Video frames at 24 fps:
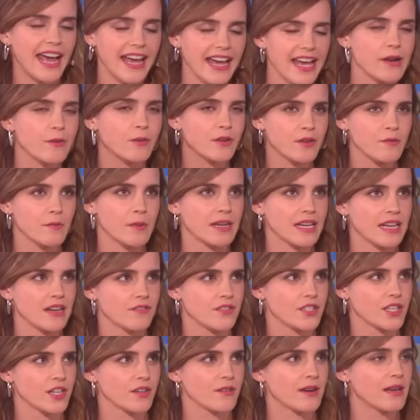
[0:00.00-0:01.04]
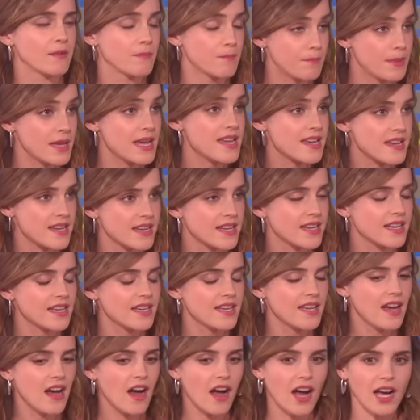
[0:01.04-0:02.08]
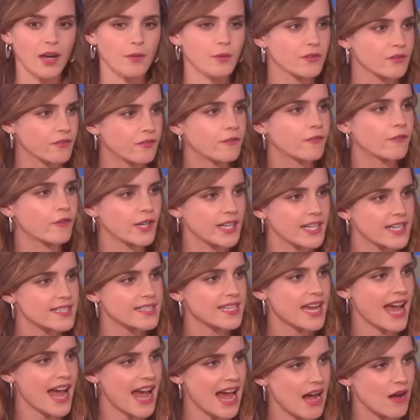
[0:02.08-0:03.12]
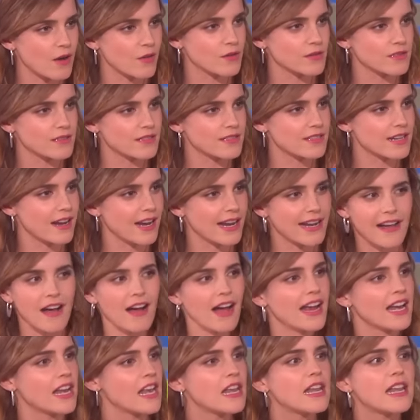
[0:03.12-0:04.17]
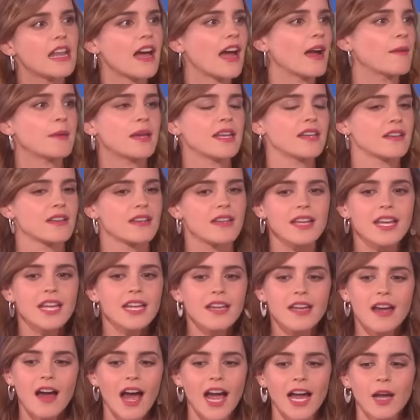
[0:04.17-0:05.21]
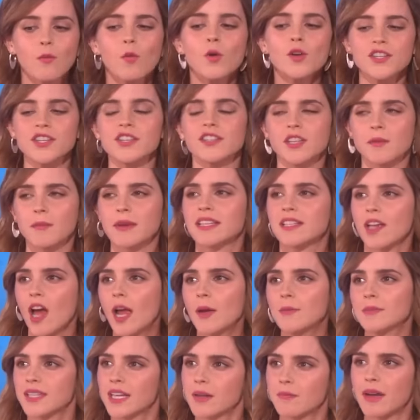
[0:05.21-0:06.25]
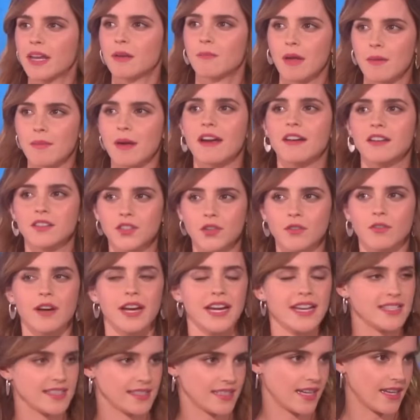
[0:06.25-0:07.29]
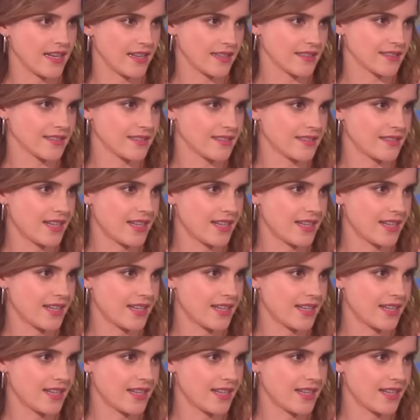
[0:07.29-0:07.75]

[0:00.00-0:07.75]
A, I wouldn't have believed you, and B, I would have freaked out. Like, I, I mean, I watched it so many times, I made my parents crazy.